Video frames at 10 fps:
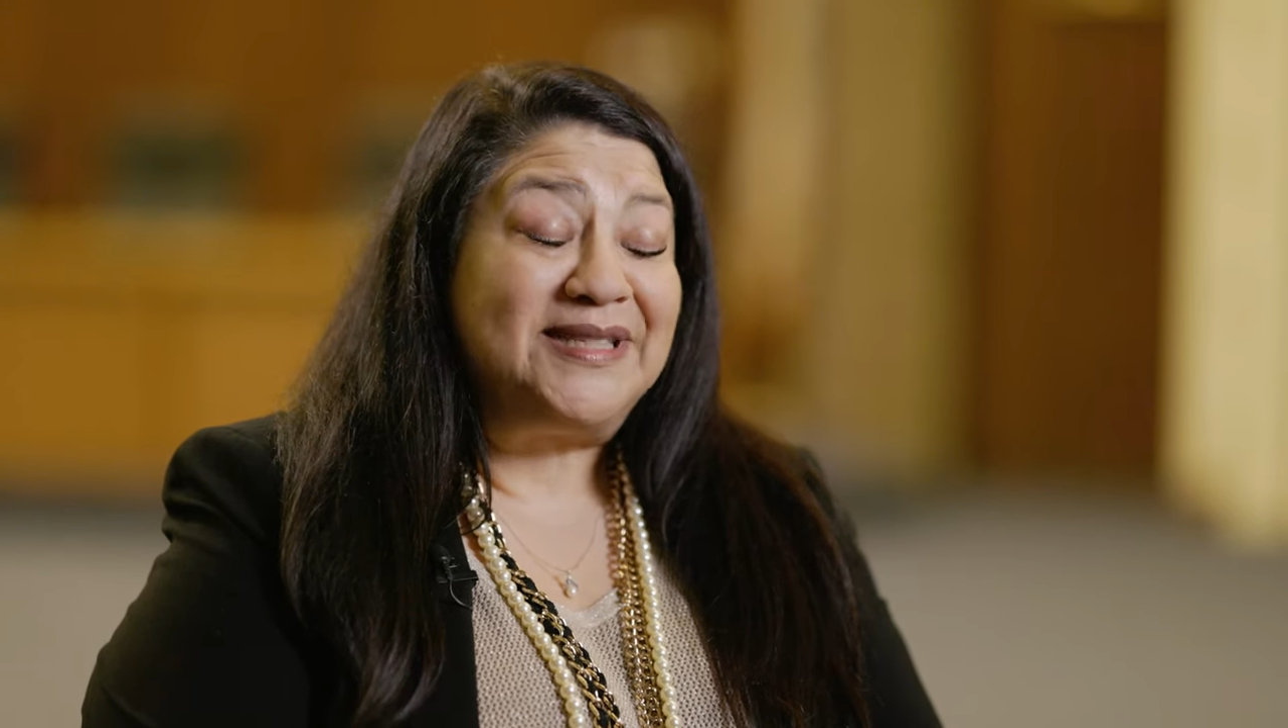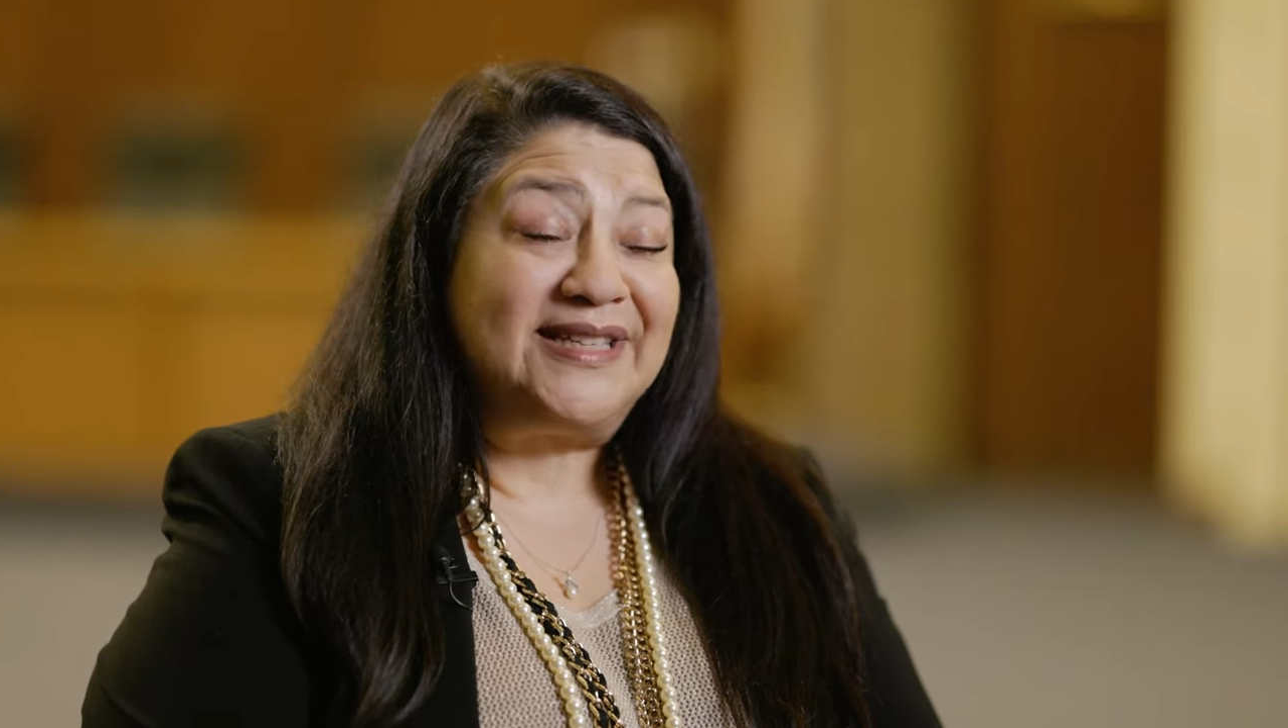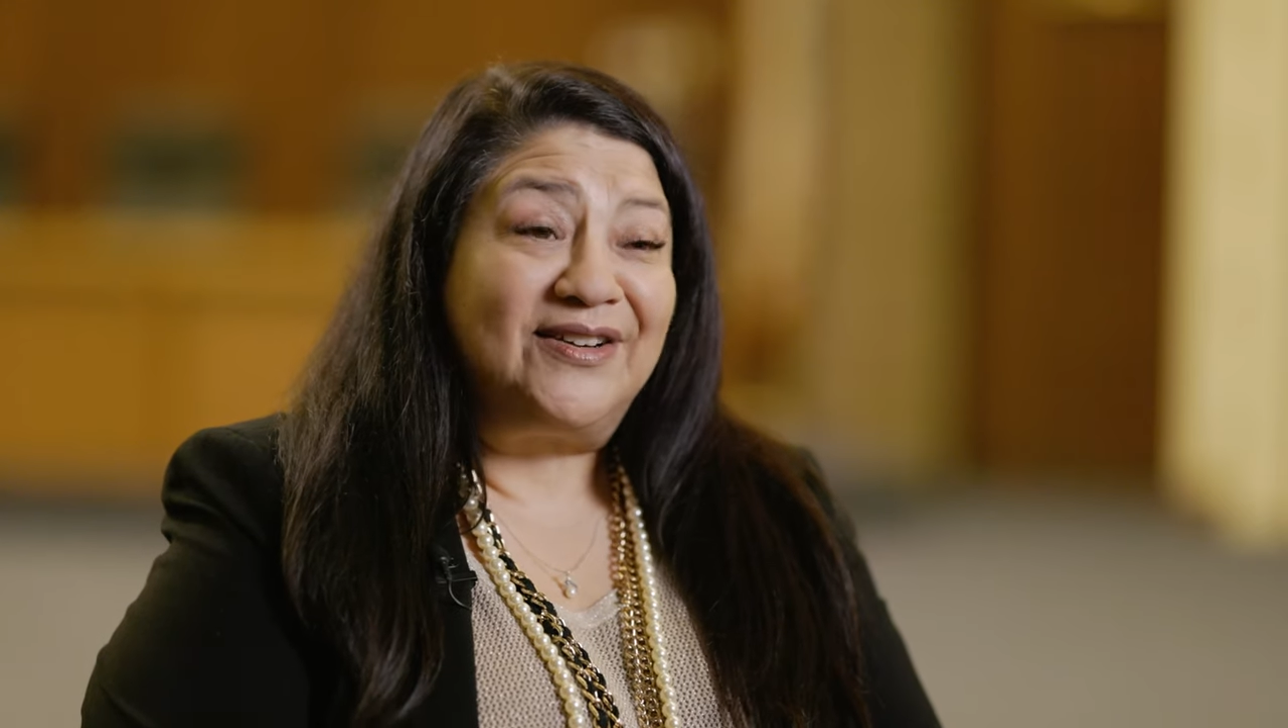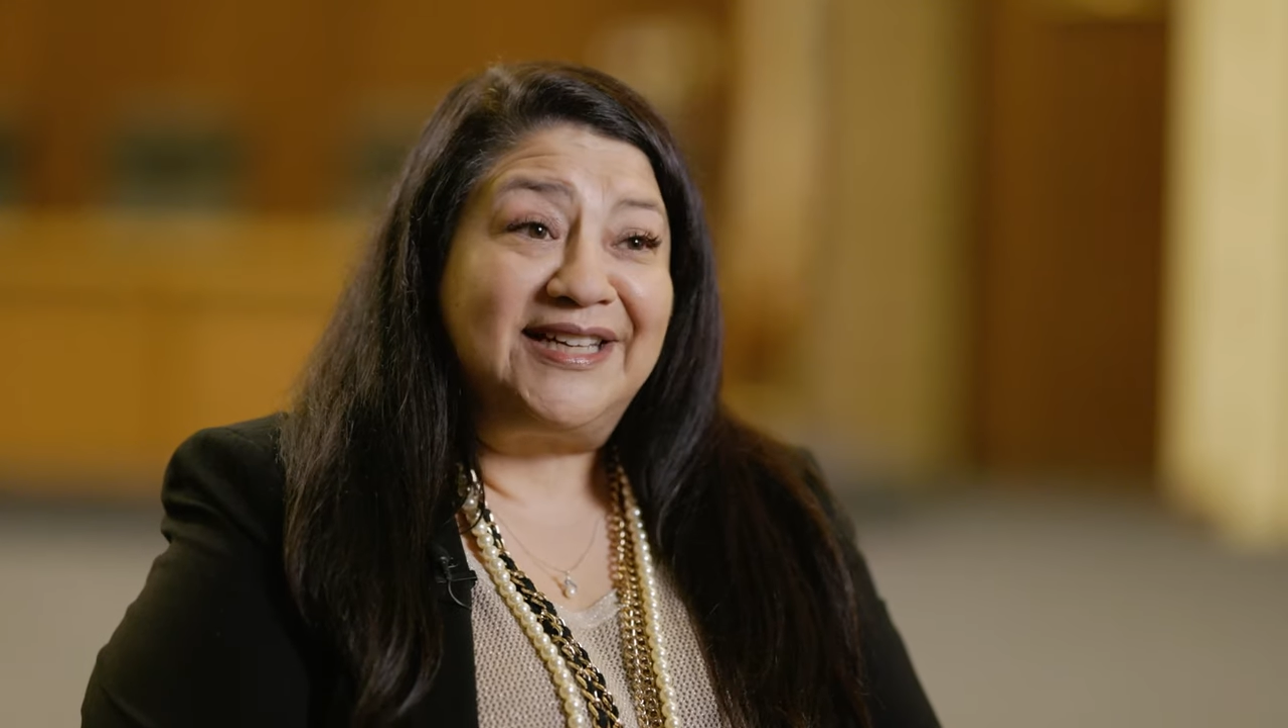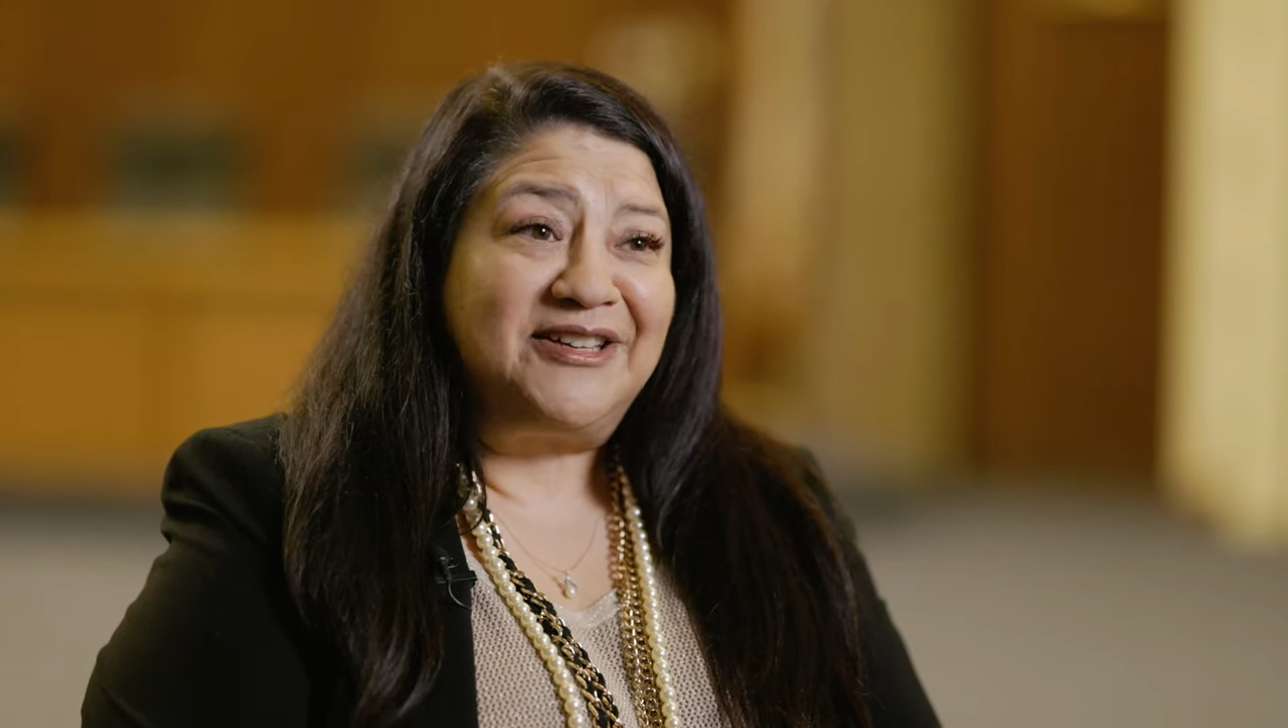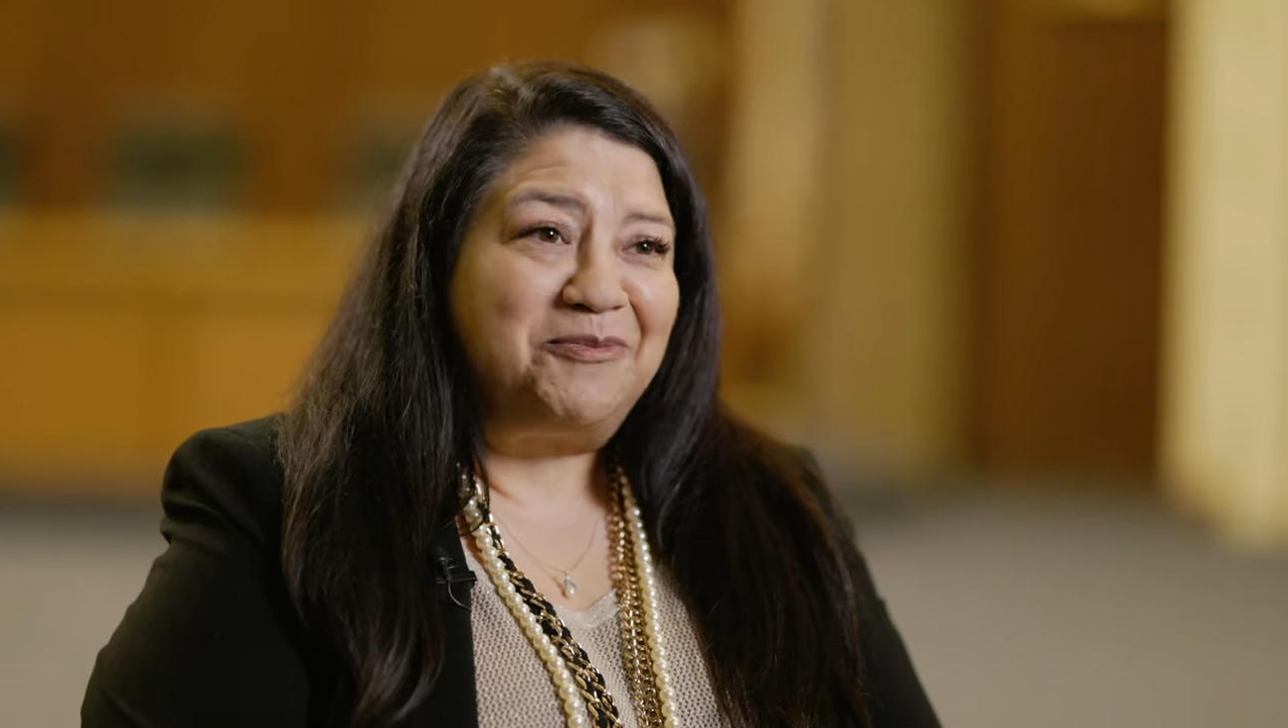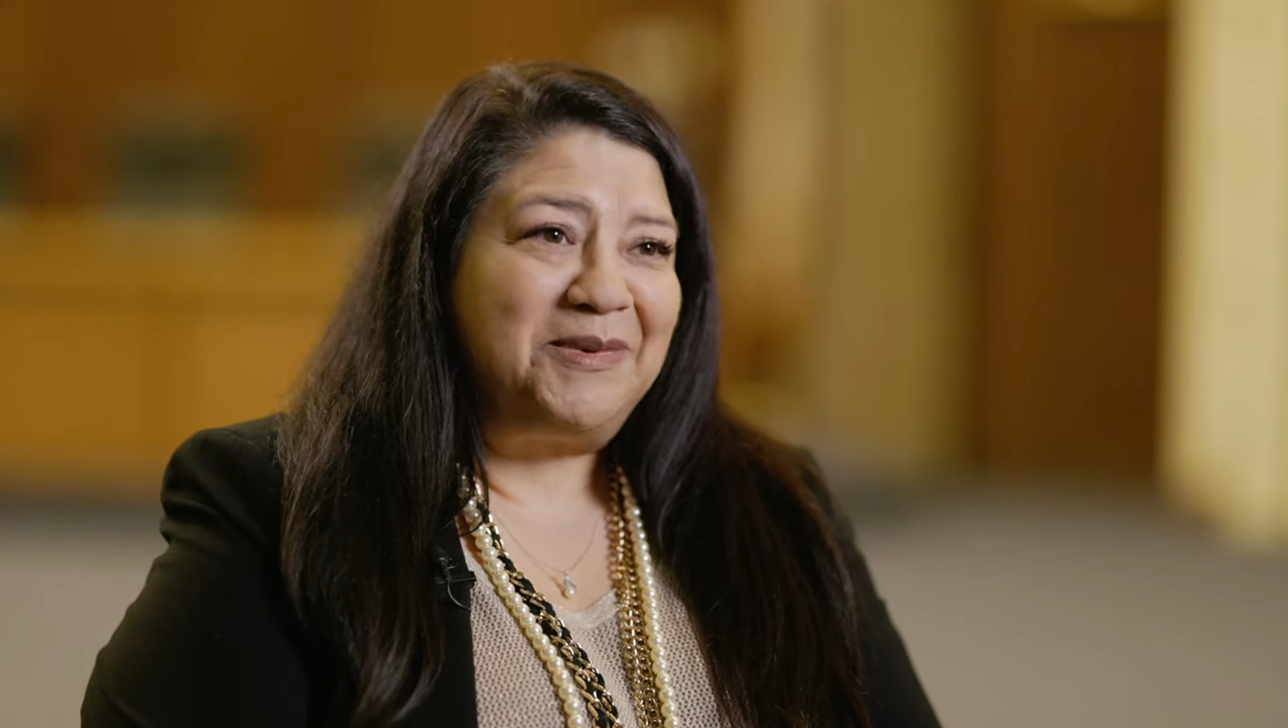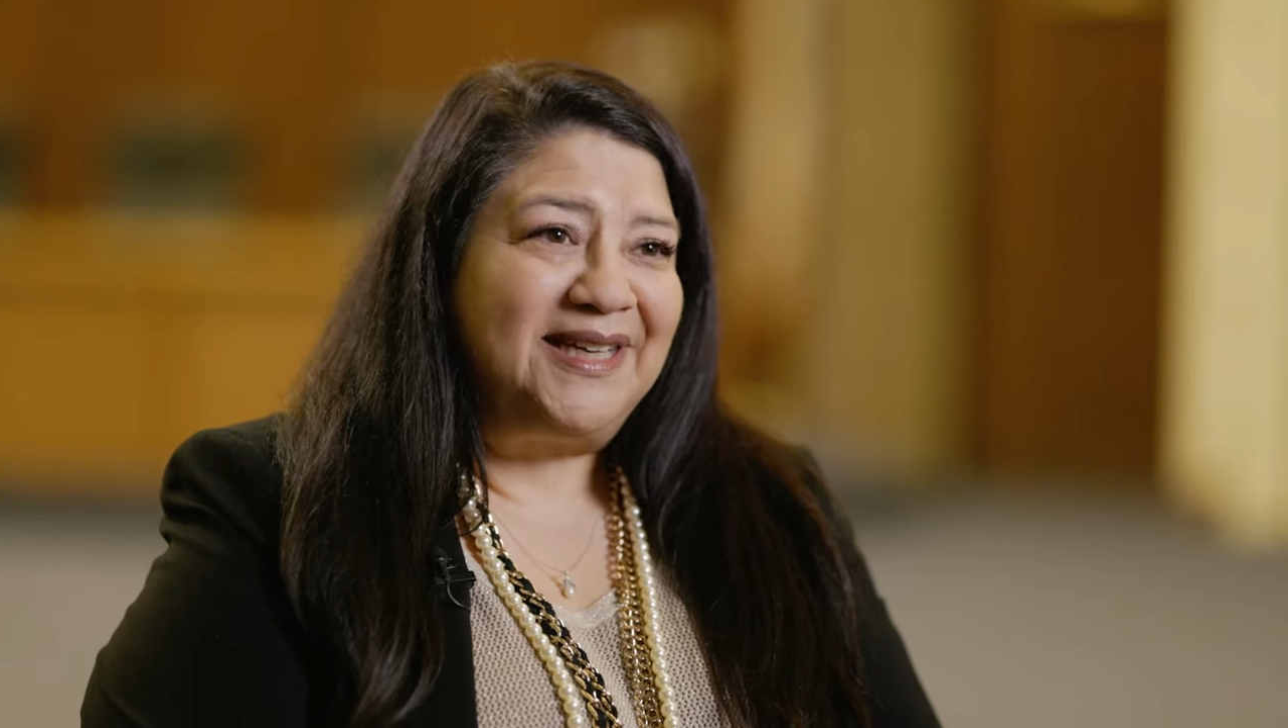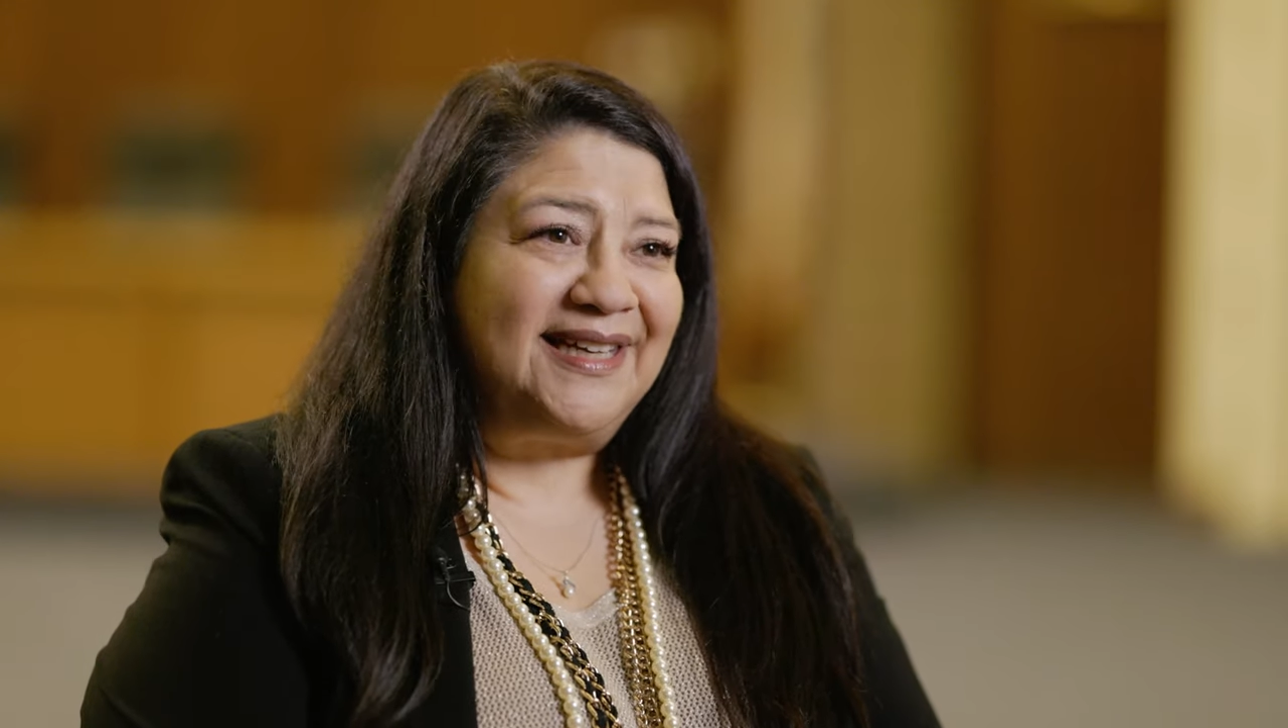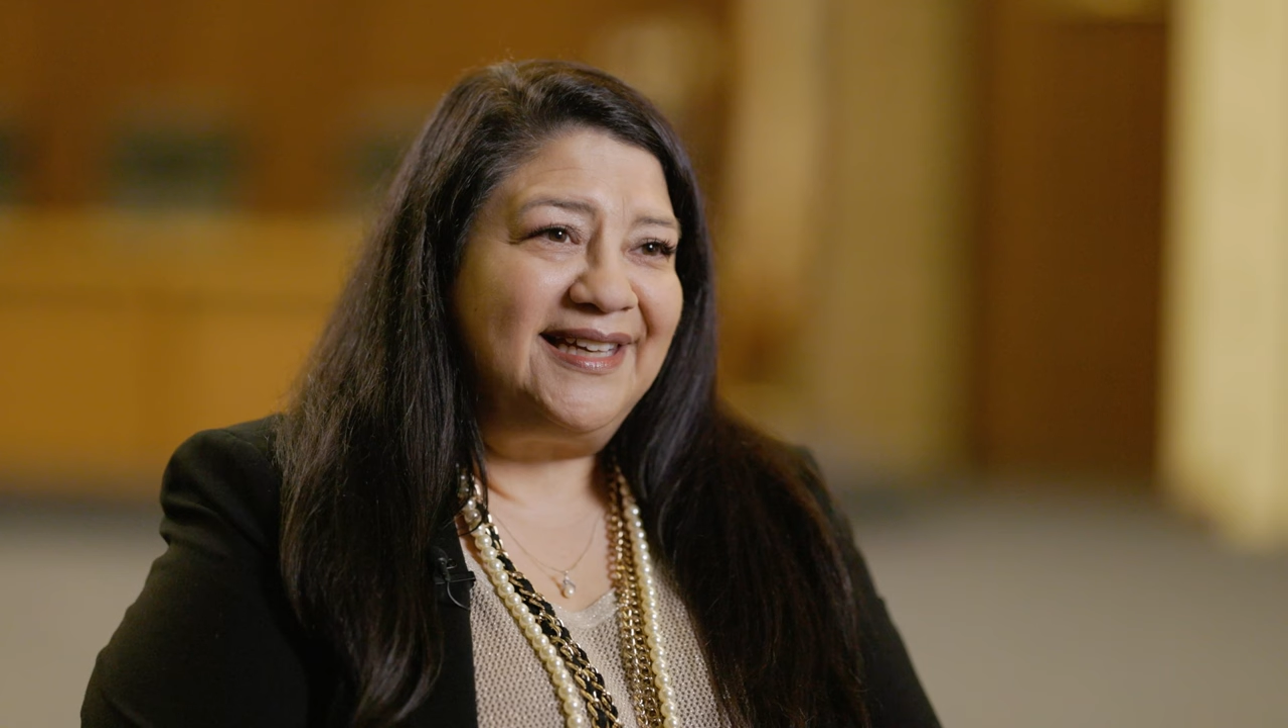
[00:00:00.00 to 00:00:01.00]
there to give
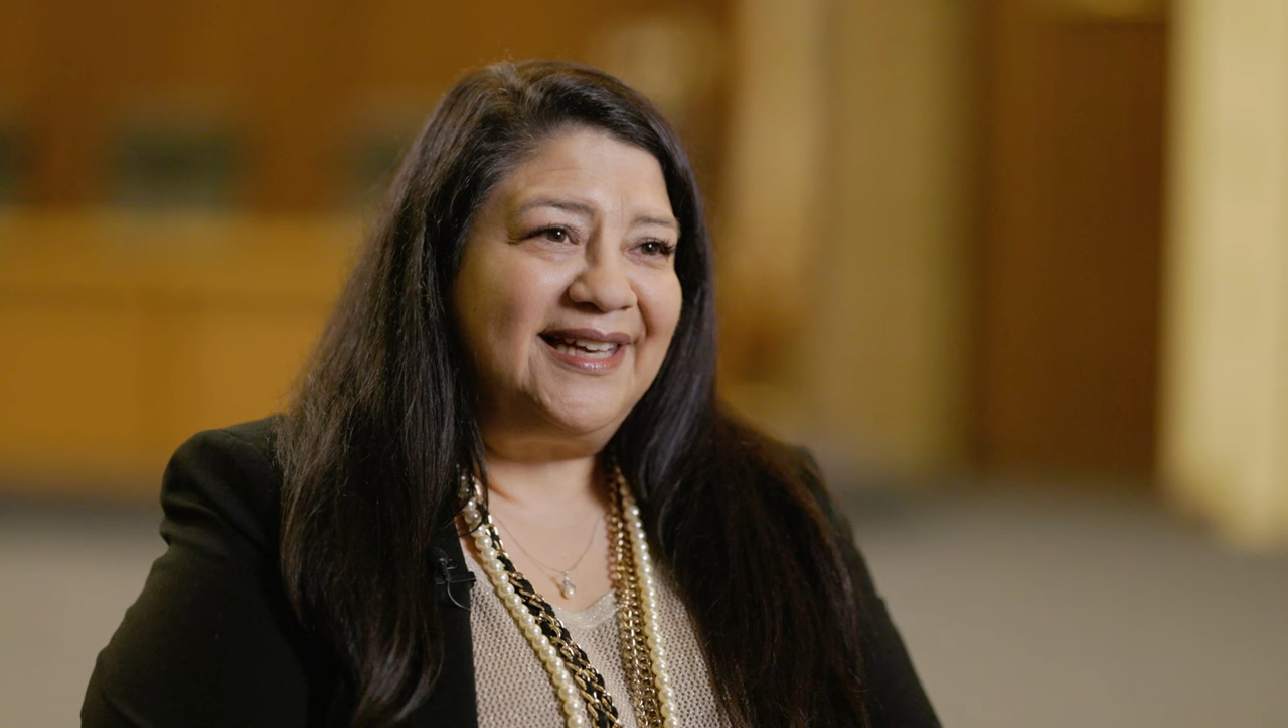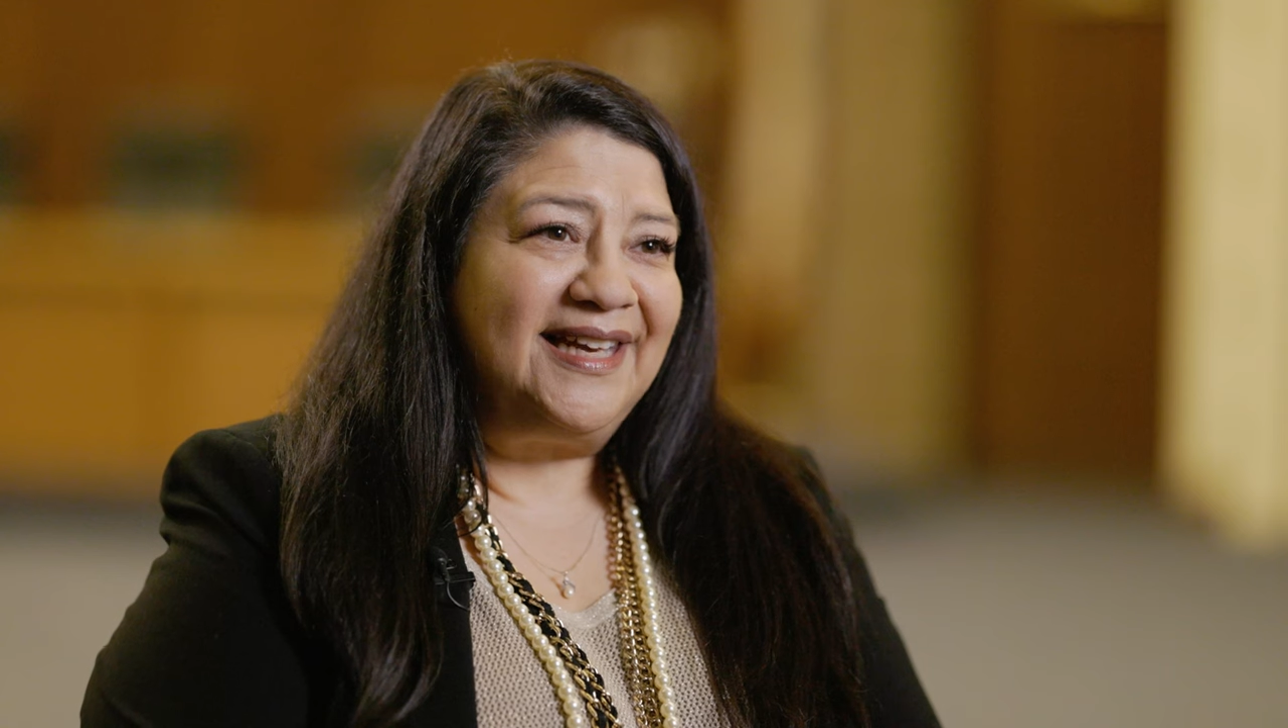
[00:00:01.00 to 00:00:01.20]
me